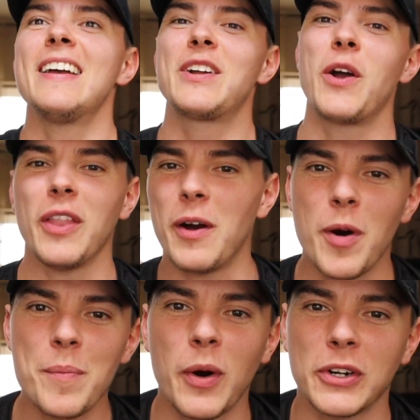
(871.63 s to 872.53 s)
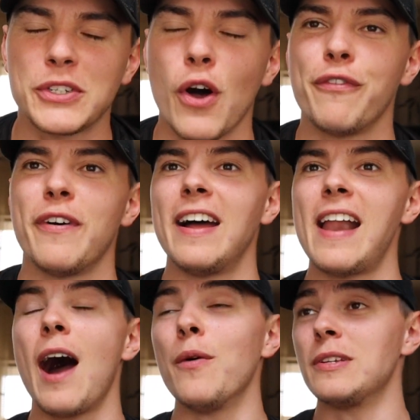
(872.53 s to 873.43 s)
Got that one boxed off, and
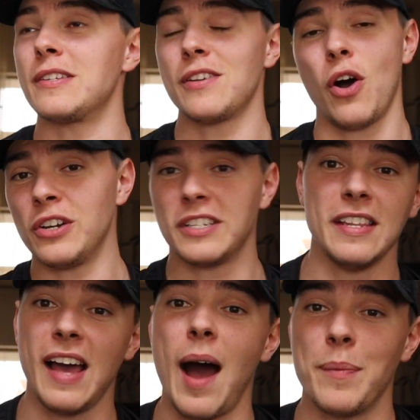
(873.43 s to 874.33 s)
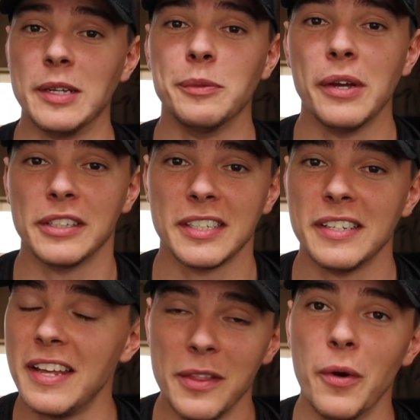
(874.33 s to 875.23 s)
I was honestly the happiest
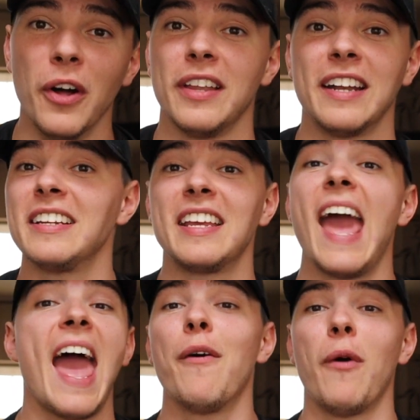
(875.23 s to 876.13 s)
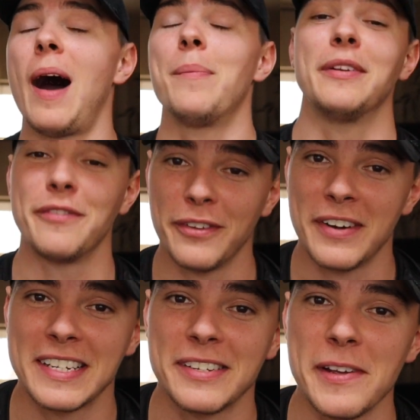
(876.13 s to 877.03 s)
person in the world. I didn't care what happened for the
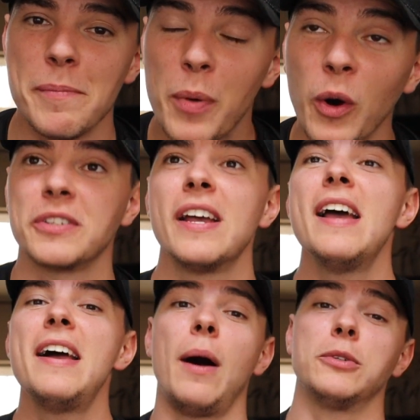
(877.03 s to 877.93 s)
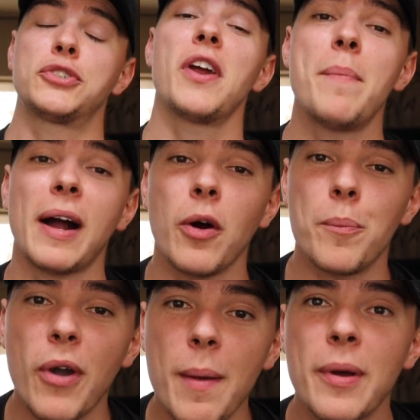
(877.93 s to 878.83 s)
rest of it. But I was straight back
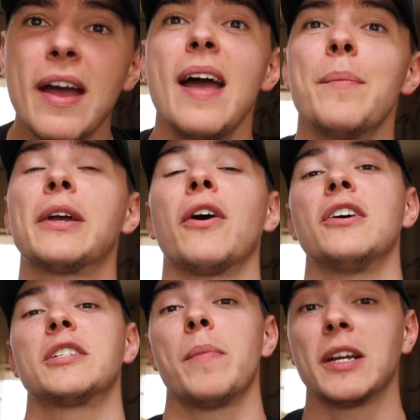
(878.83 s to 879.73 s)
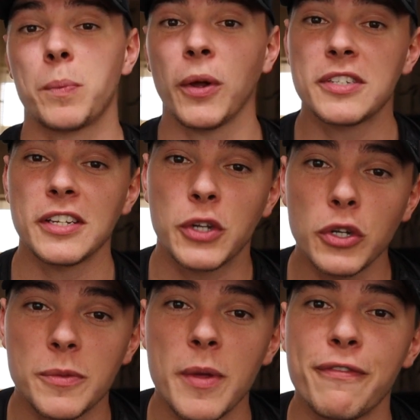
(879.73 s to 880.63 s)
on prep because my sponsor's
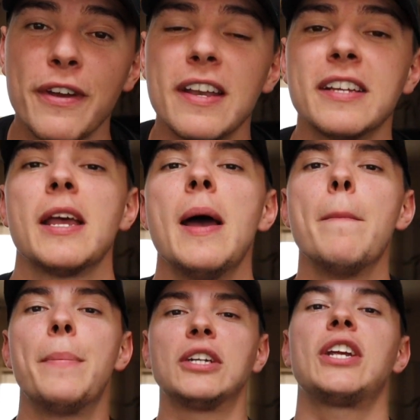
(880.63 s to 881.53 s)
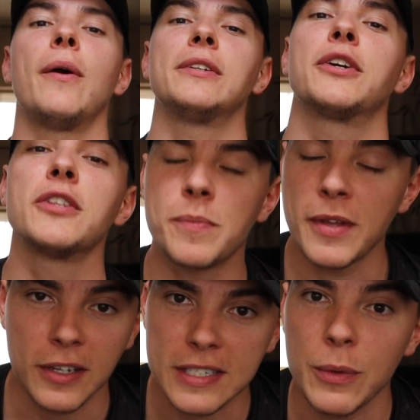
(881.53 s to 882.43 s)
Gunsmith Fitness. Big shout out to
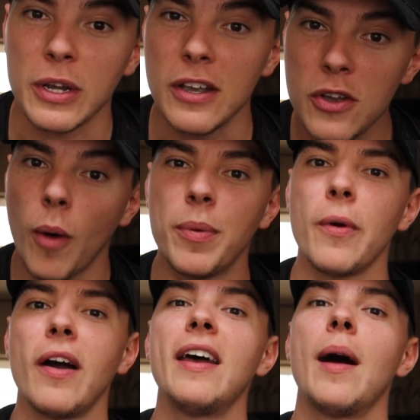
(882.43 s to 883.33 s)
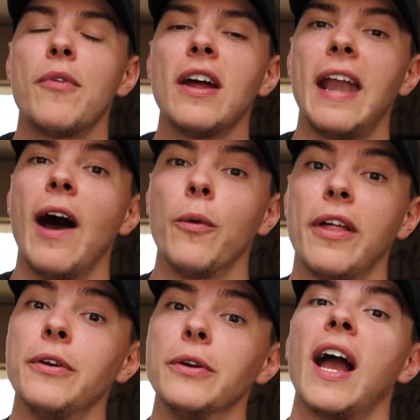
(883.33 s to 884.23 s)
Gunsmith, because I would not be where I am right now
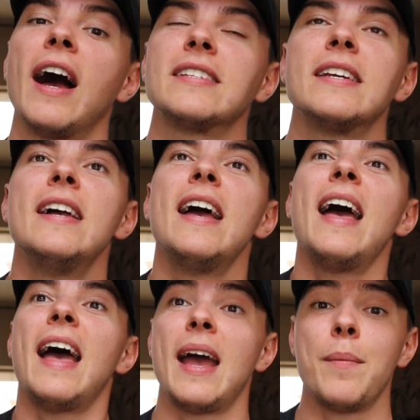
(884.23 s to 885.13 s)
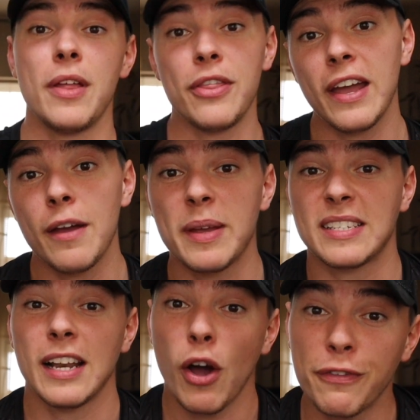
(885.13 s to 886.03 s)
without you guys. They had
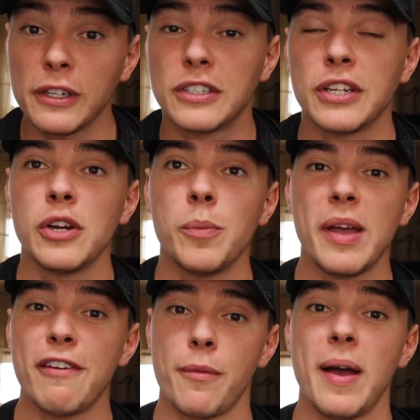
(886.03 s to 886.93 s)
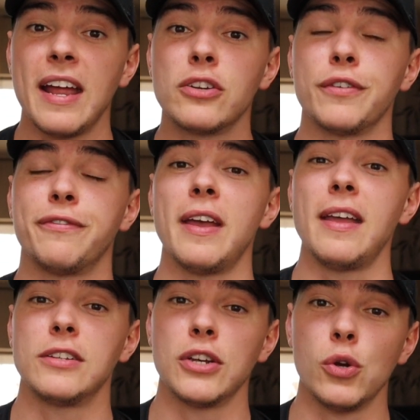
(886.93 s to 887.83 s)
basically offered to pay for my entry
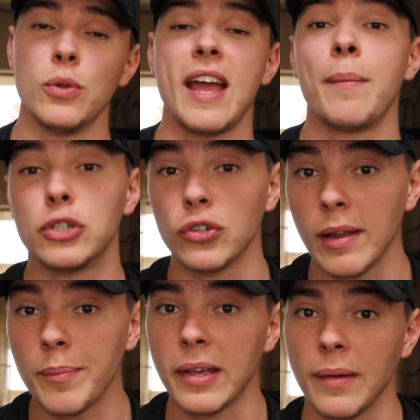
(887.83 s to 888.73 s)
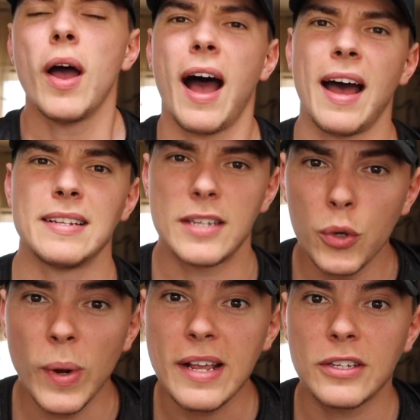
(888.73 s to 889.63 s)
fee to the Amateur Olympia. I had 2
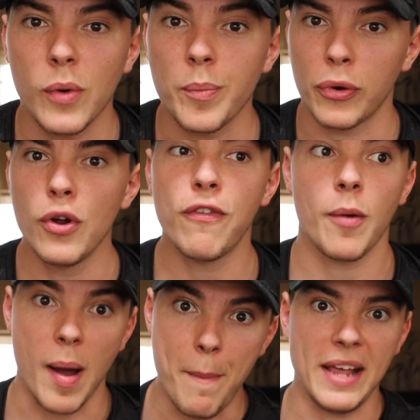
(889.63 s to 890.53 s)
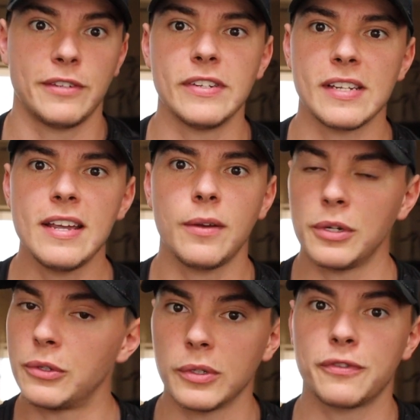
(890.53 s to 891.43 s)
weeks to improve on my best physique,
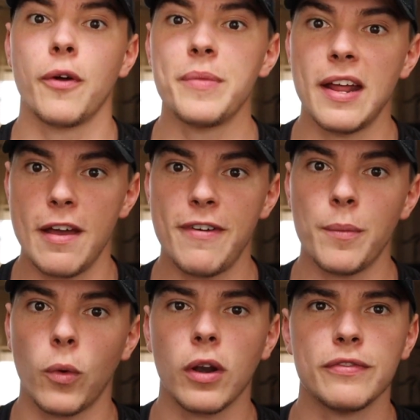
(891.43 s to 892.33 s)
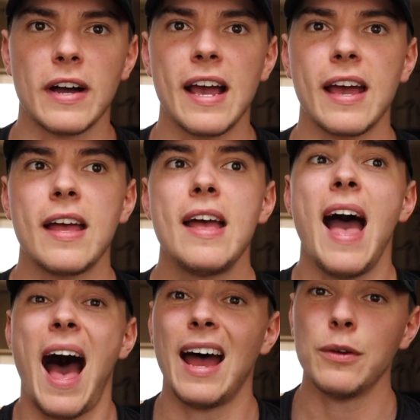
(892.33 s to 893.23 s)
which was from the NFM qualifier,
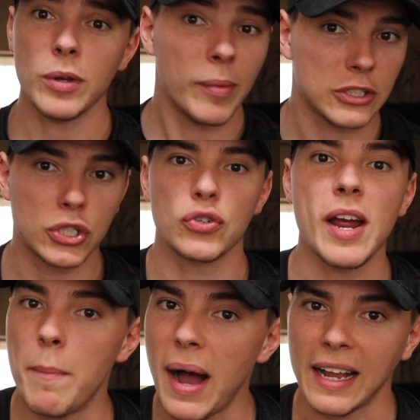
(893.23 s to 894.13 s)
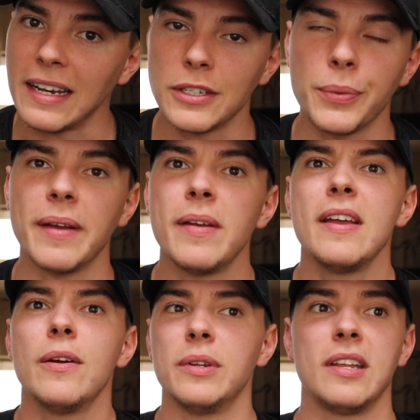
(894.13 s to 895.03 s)
and we went straight back into it.
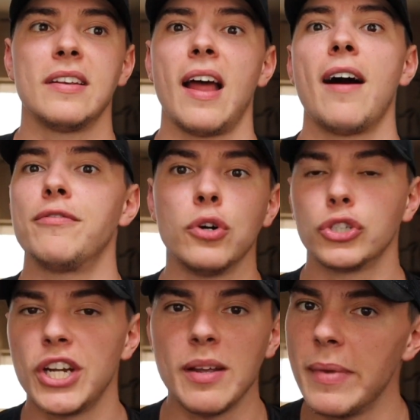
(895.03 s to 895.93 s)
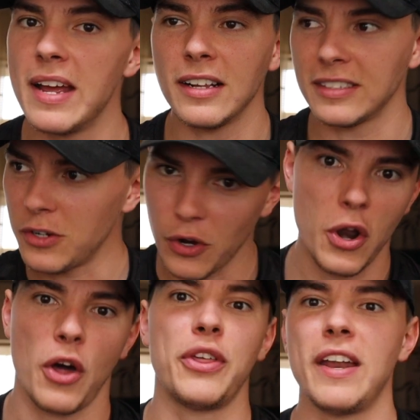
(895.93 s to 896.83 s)
We didn't have no cheap meals, no
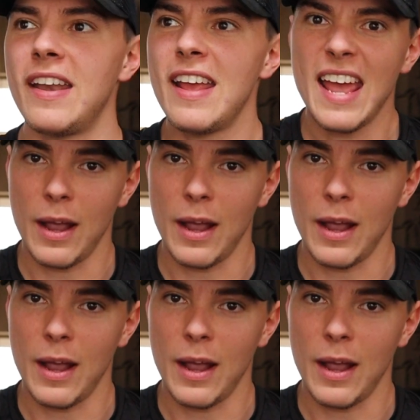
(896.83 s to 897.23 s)
nothing.